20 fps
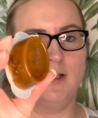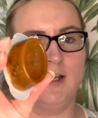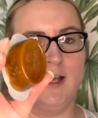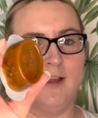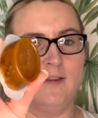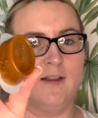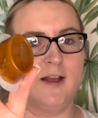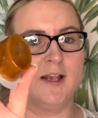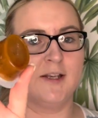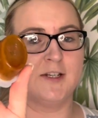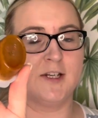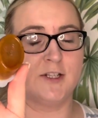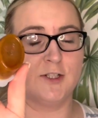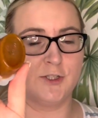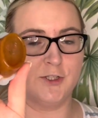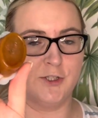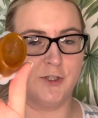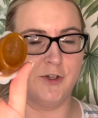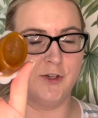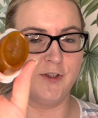and I can
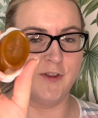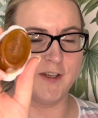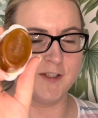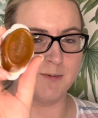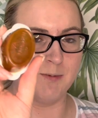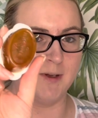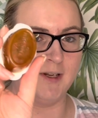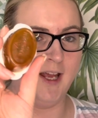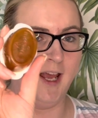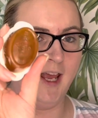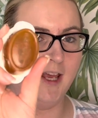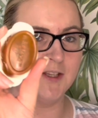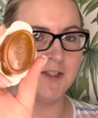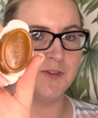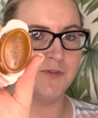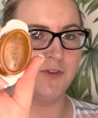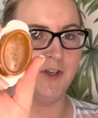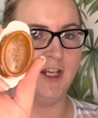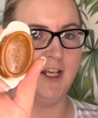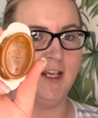assure you this one is
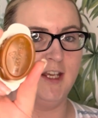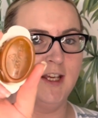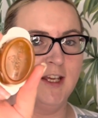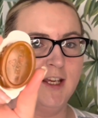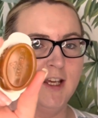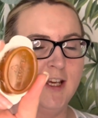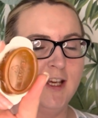free.